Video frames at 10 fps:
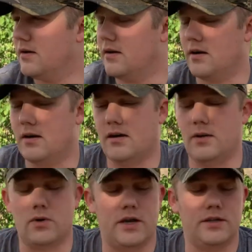Uh,
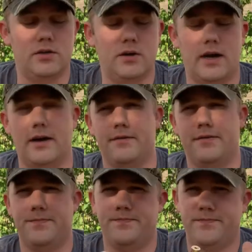what I do have
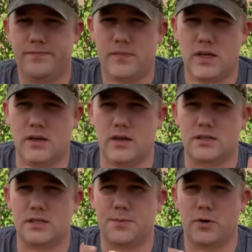
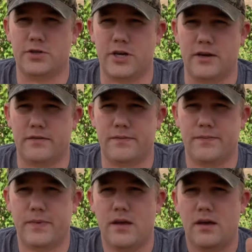is a spoke shave.
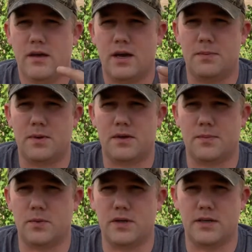I picked
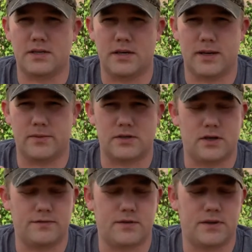up one of these on
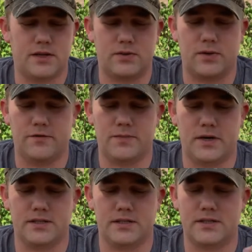Amazon for I think 12
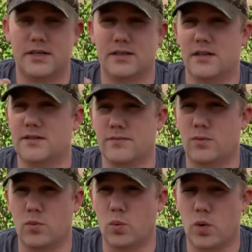bucks. This thing does
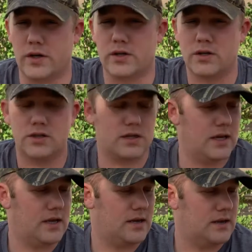wonders.
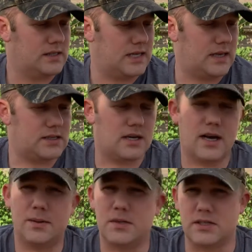Takes
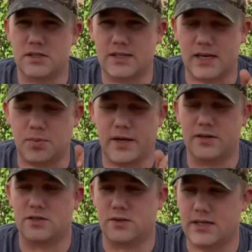time because it's just like a
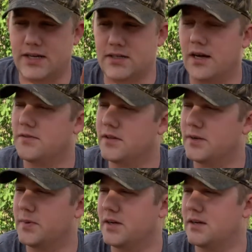planer, so it takes off a
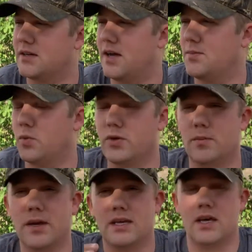little bit at a time. But when you're
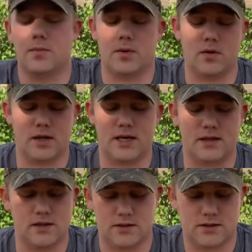making a bow like
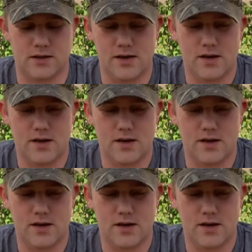this,